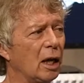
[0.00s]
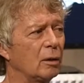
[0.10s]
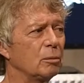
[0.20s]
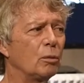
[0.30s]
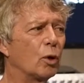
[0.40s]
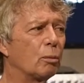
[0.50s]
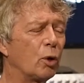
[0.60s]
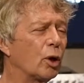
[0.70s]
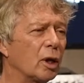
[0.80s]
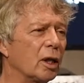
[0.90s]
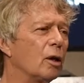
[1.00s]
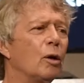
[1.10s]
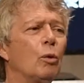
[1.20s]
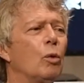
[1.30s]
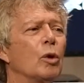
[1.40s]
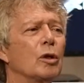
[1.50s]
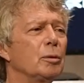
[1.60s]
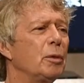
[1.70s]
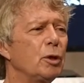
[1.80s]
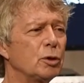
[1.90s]
and more importantly,
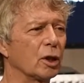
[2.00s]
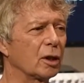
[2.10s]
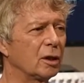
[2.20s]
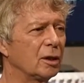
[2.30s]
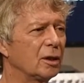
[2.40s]
world music.